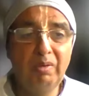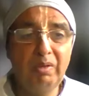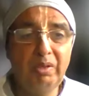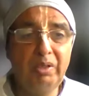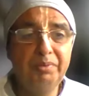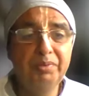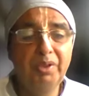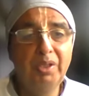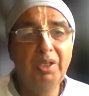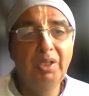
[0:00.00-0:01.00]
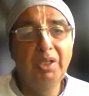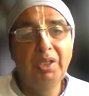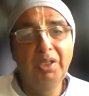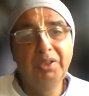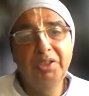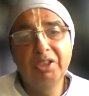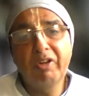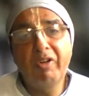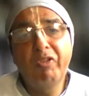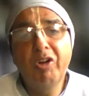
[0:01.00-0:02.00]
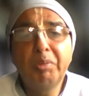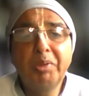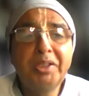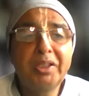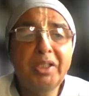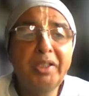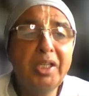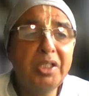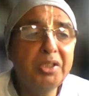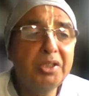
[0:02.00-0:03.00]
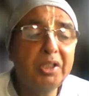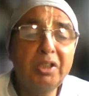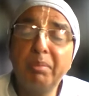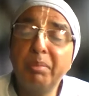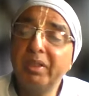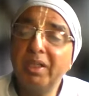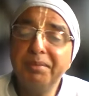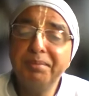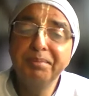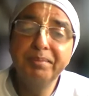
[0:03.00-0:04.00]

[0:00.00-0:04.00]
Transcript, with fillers: this is confirmed in Chaitanya Charit Amrita.